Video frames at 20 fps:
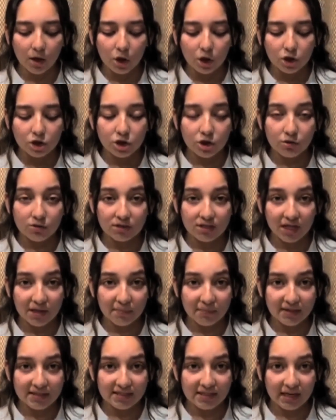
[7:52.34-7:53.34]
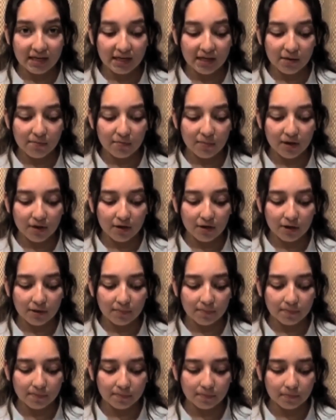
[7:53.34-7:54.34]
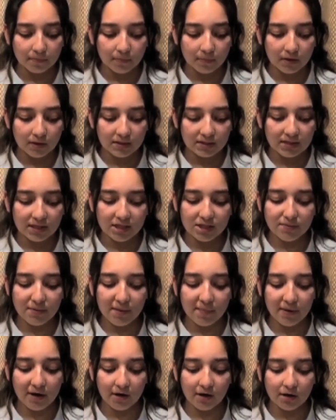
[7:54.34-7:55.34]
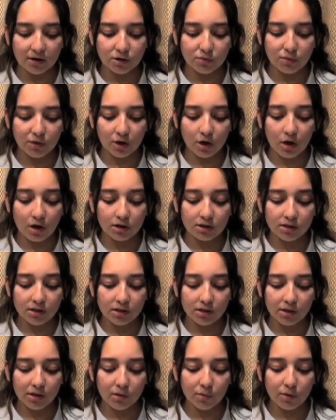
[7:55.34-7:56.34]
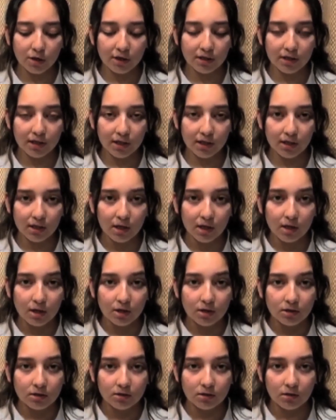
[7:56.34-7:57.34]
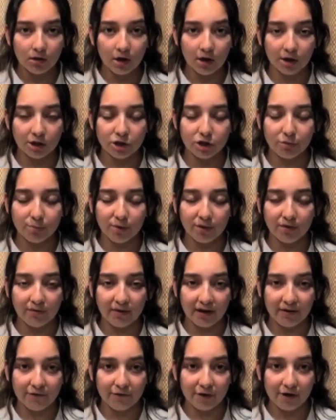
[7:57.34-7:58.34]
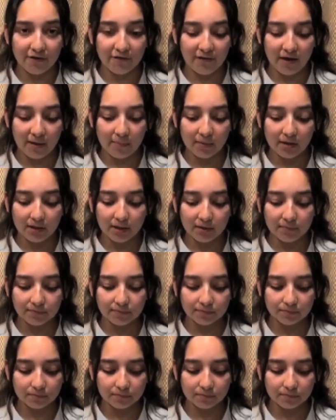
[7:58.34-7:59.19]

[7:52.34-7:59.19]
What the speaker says: She was like my second mother, since my parents were constantly working hard to provide for our family.